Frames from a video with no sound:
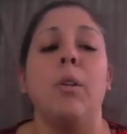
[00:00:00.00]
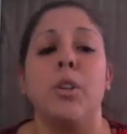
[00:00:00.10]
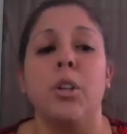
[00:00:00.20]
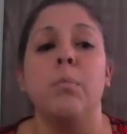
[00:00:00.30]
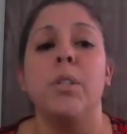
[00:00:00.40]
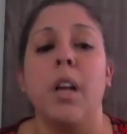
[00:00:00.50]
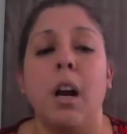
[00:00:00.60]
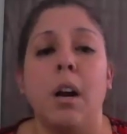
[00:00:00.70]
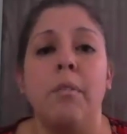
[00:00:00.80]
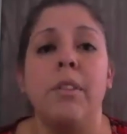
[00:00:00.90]
in terms
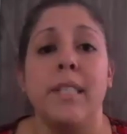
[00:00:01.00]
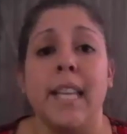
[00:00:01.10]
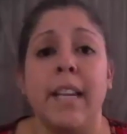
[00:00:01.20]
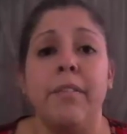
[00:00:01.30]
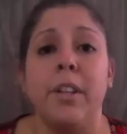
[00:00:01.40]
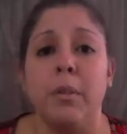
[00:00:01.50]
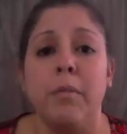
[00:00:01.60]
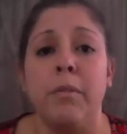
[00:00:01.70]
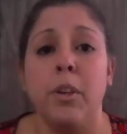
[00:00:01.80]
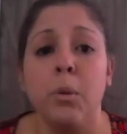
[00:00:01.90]
of the safety of
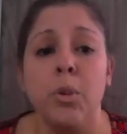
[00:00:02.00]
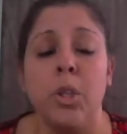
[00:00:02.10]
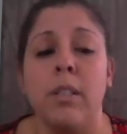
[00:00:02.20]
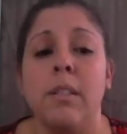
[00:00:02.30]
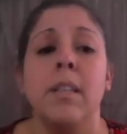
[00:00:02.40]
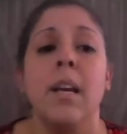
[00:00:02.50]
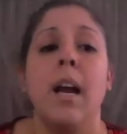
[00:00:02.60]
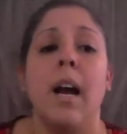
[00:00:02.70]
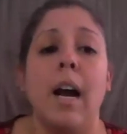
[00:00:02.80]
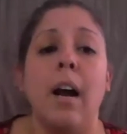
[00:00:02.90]
infusions
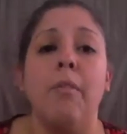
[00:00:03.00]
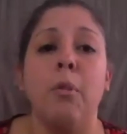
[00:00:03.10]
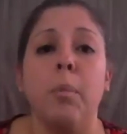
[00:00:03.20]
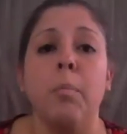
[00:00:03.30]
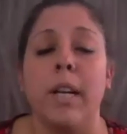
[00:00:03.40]
for